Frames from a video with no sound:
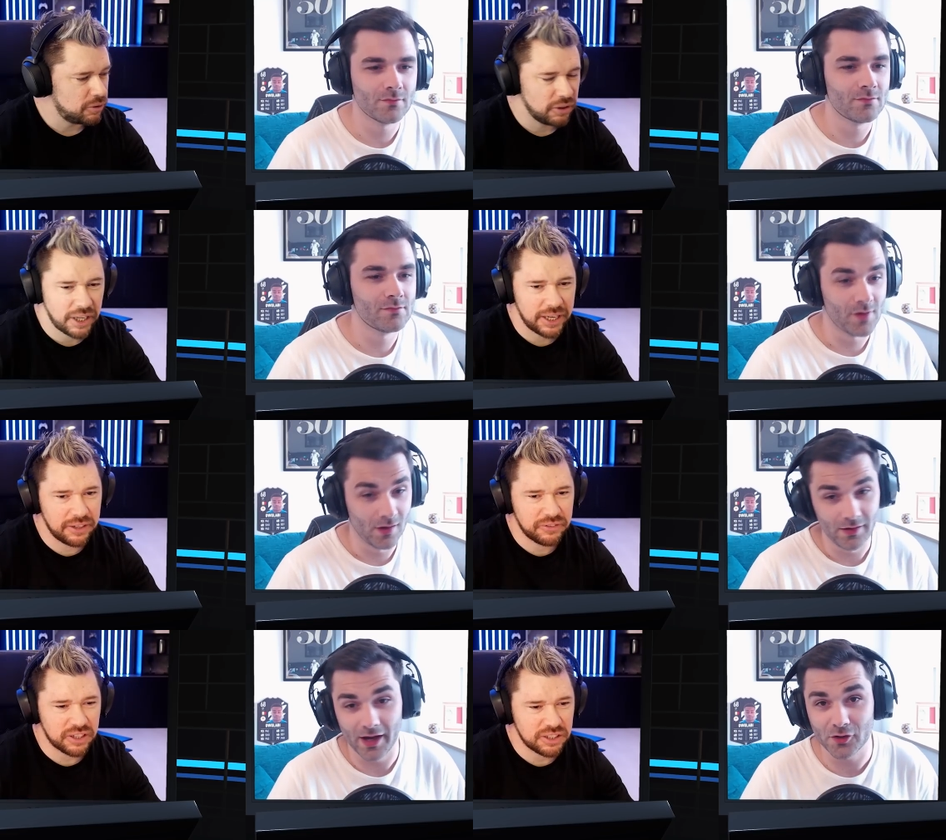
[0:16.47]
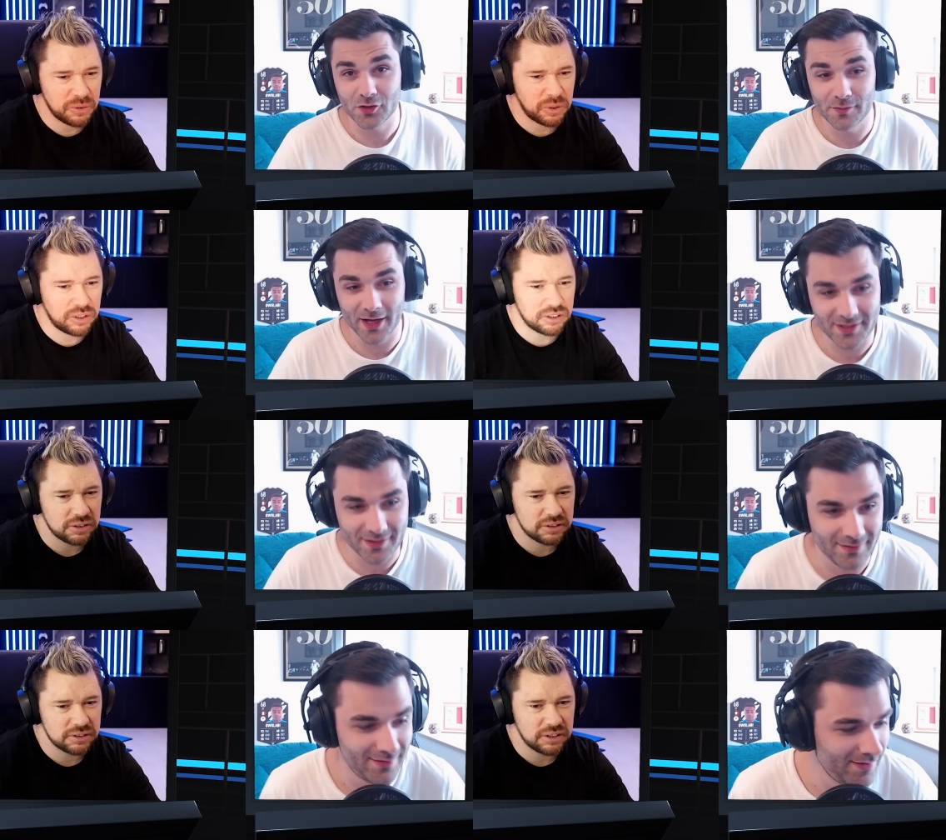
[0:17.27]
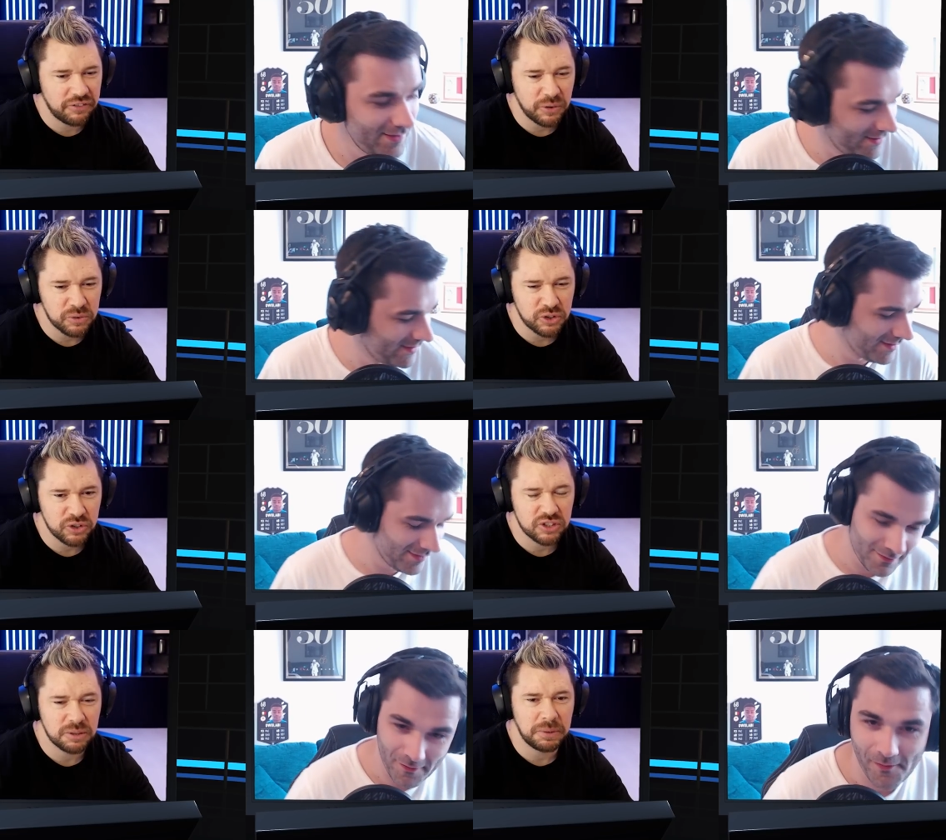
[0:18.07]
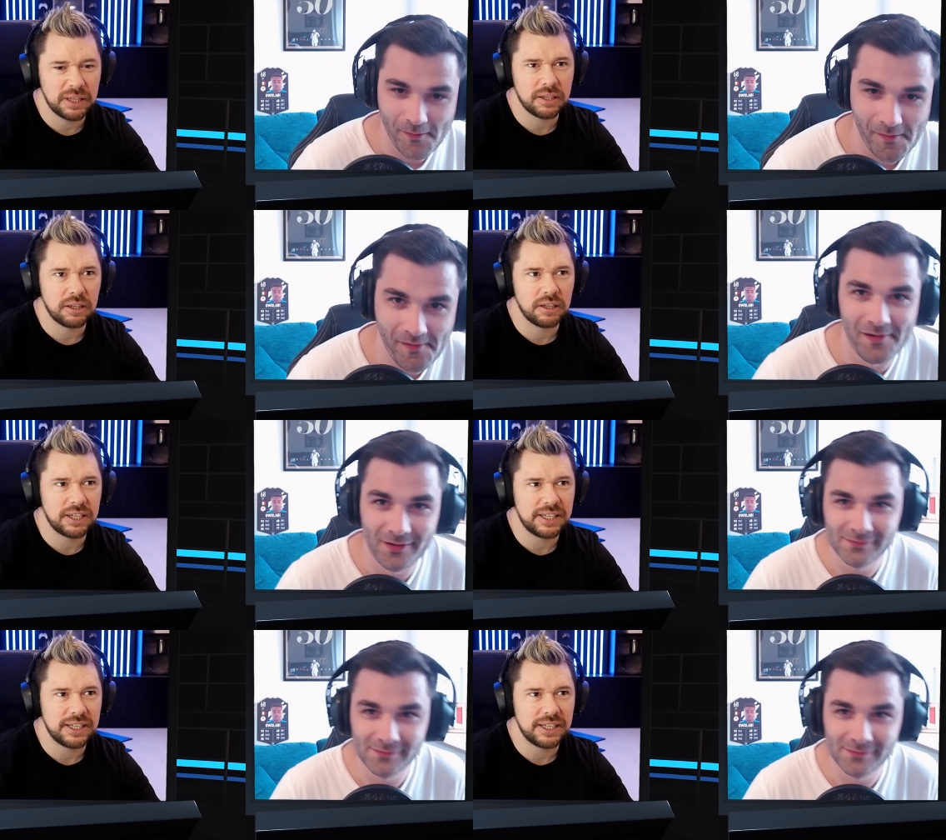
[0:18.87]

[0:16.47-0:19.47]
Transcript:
Speaker 1: Hey, if I tell you what, bad. It feels good to be the